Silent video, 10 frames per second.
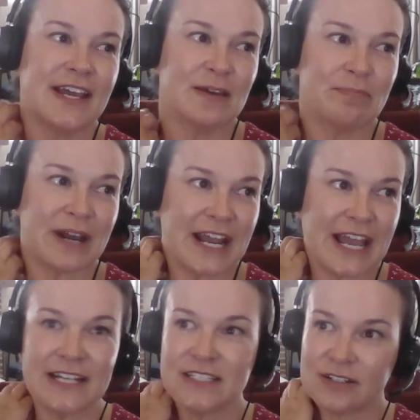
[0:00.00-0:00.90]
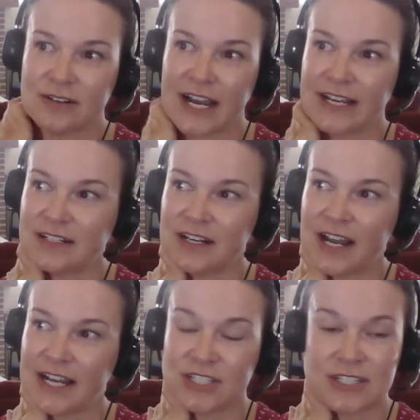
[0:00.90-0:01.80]
But I had to.
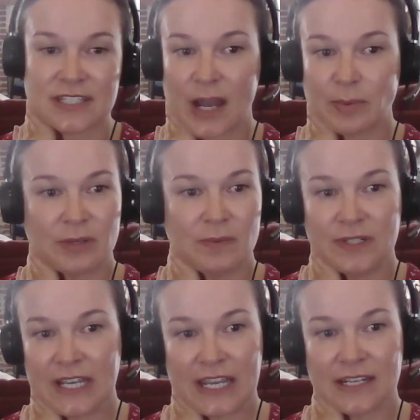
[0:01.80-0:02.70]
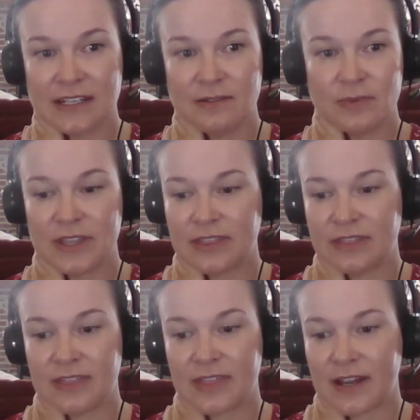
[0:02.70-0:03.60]
I just stopped communicating with
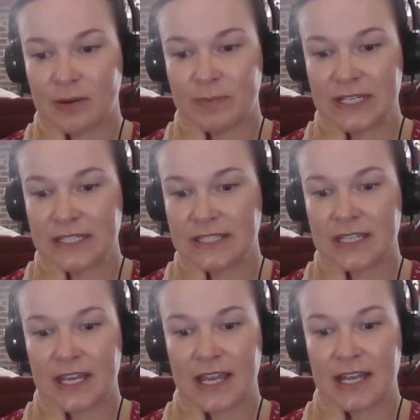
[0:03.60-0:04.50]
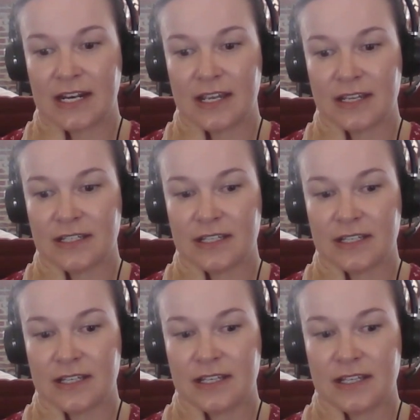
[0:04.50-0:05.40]
the therapists and
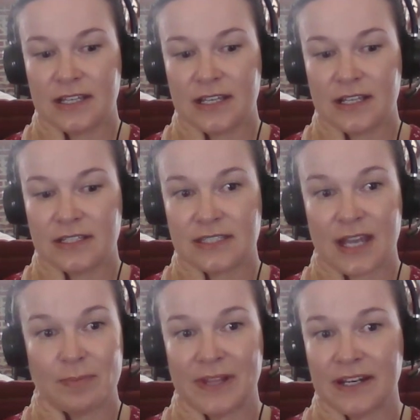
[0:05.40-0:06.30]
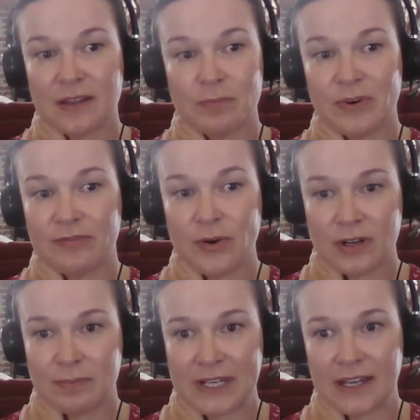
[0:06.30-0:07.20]
stopped letting them
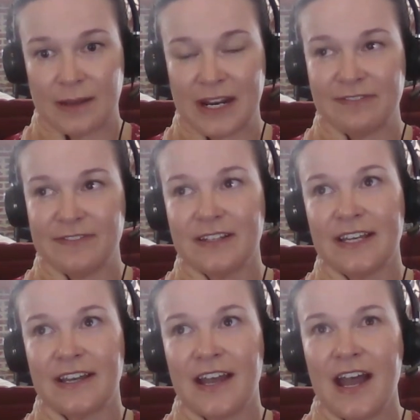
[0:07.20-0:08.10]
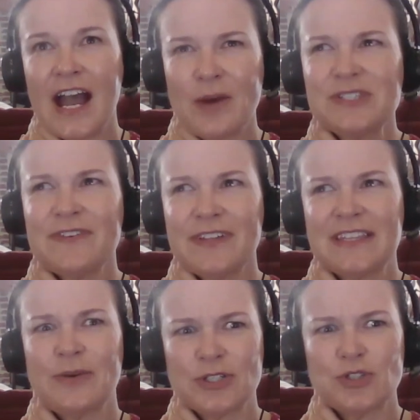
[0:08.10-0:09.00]
provoke me. I mean, I almost felt like
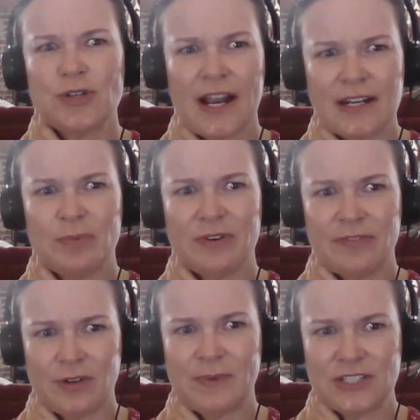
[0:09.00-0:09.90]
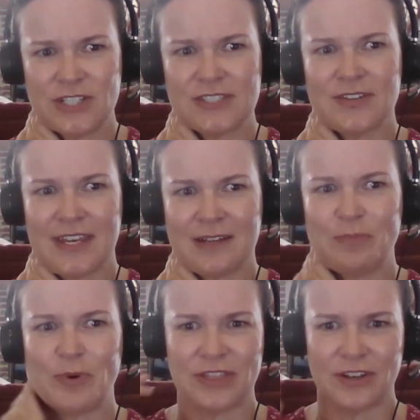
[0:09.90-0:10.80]
they were trying to provoke me just so they
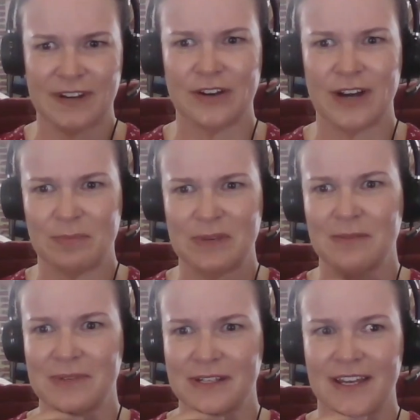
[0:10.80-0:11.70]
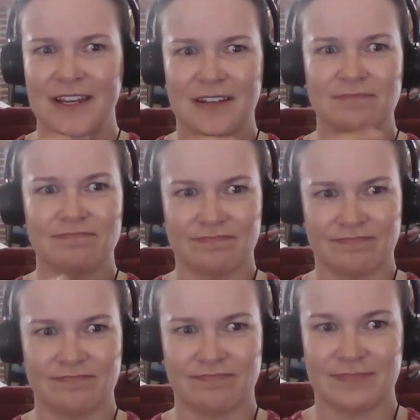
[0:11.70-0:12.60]
could point their finger at me and be like,
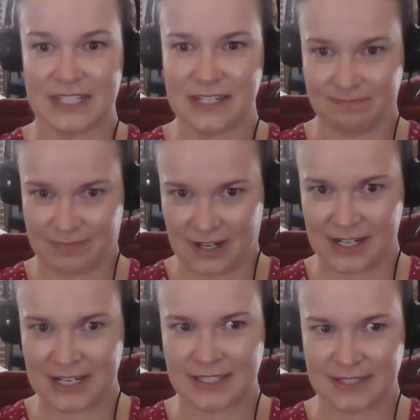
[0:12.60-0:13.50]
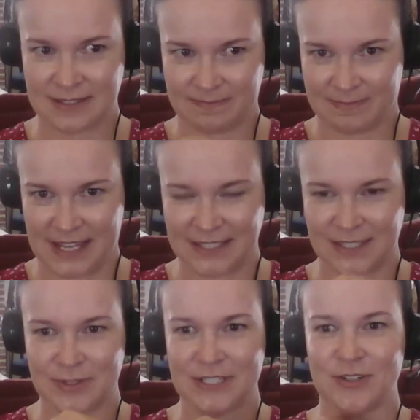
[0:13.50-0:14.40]
see, there it is. That's
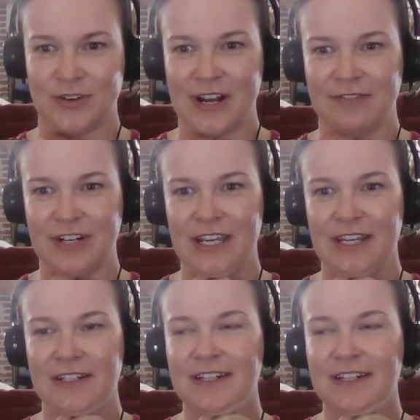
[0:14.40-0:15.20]
the reason you don't have your kid.